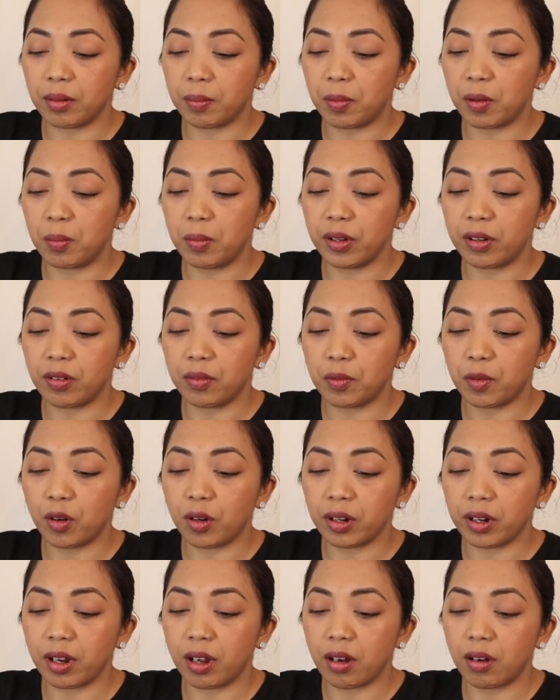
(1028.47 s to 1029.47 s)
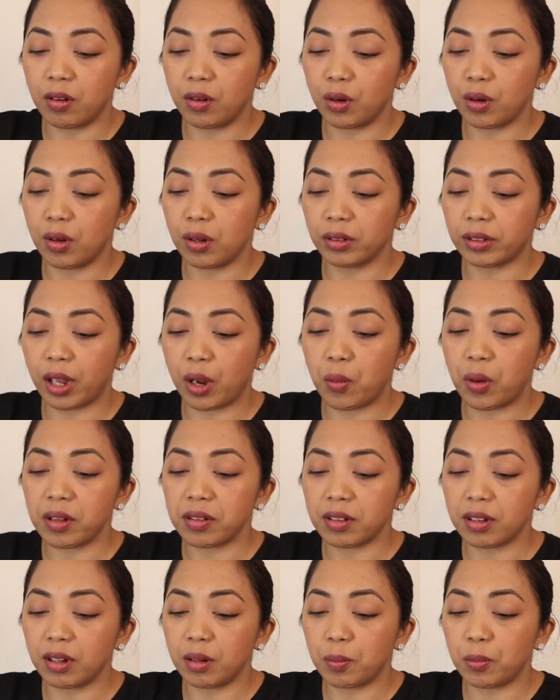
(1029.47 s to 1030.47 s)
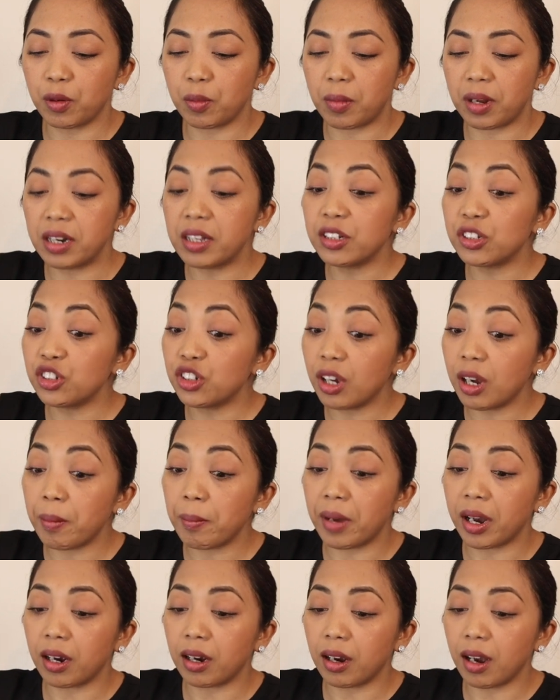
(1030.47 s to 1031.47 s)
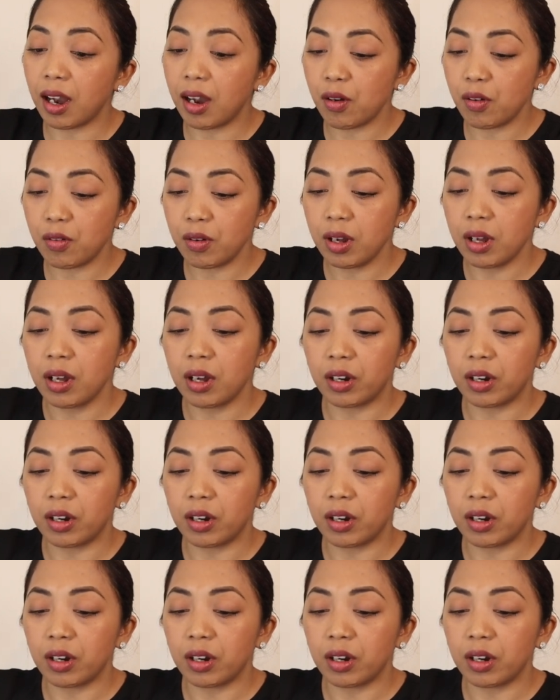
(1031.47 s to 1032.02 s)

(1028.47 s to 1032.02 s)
Republic of Korea, Hong Kong, Taiwan, Singapura, Malaysia, Macau,